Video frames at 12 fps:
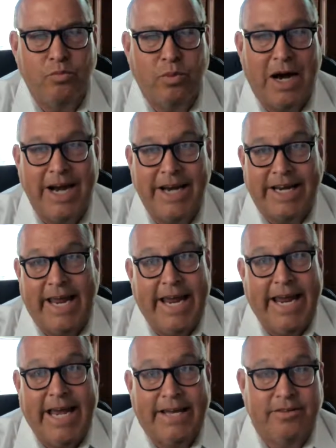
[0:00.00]
I
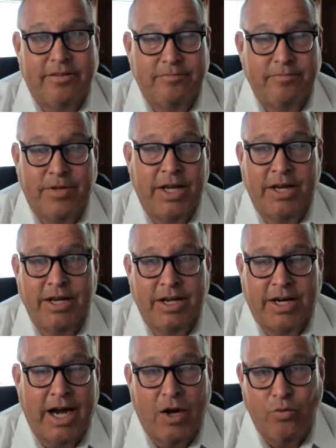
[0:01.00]
can't get an
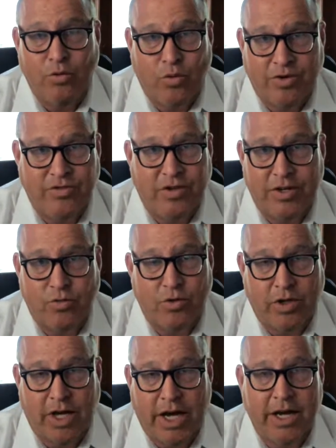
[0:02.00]
account with Central
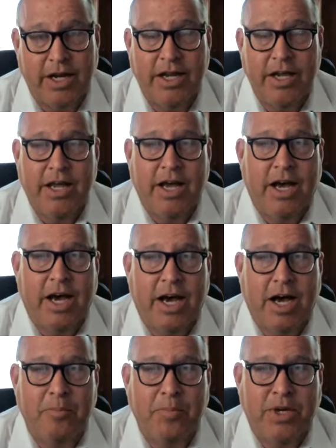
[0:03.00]
Lock
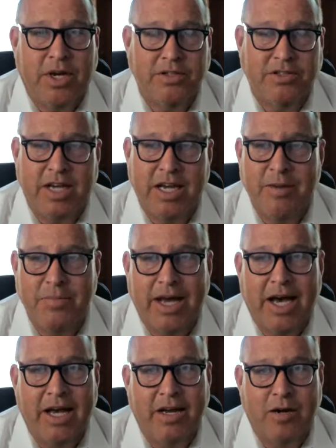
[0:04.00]
because I am
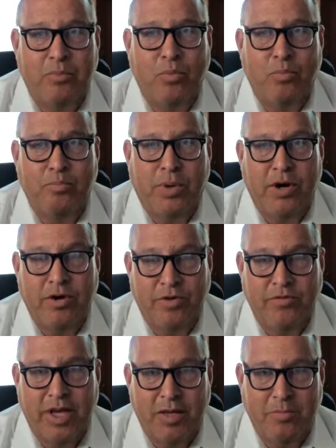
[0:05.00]
not part of
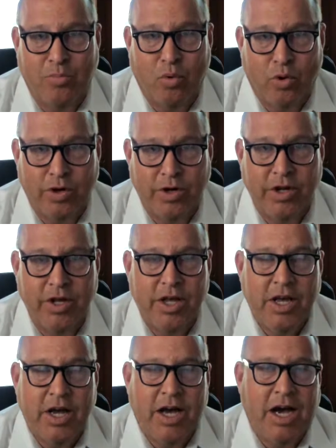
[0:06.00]
that board.
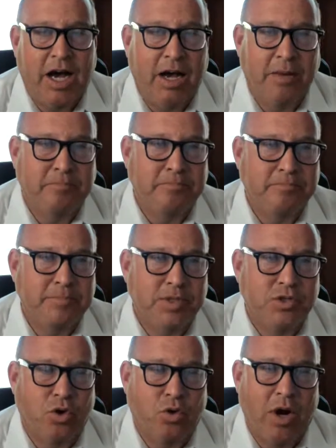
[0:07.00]

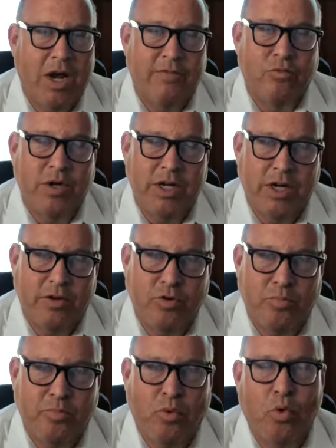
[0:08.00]
So every other
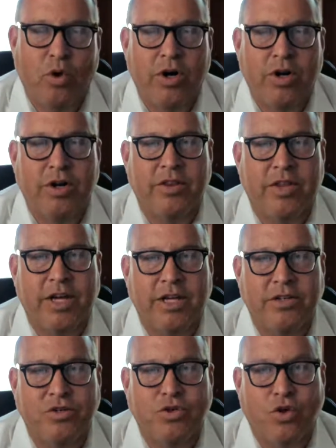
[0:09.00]
board that
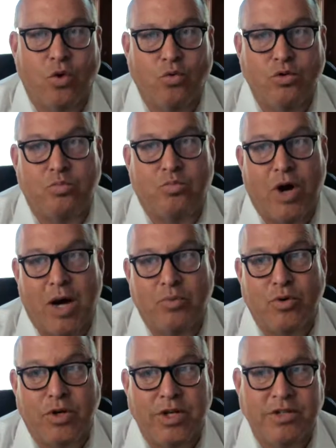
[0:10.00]
shows
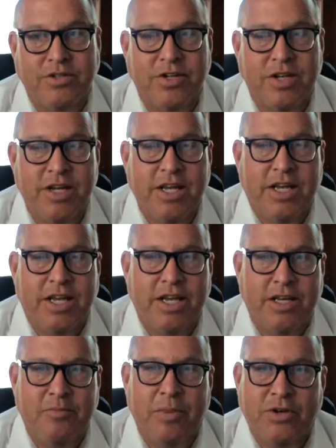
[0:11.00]
properties
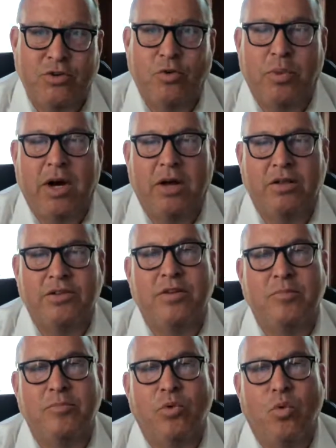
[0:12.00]
in metropolitan
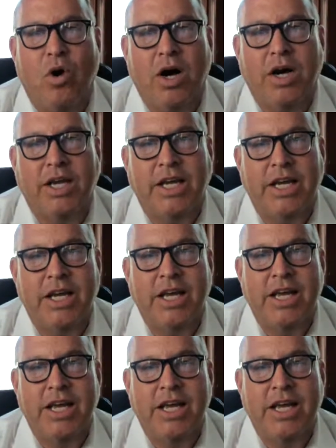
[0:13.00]
Milwaukee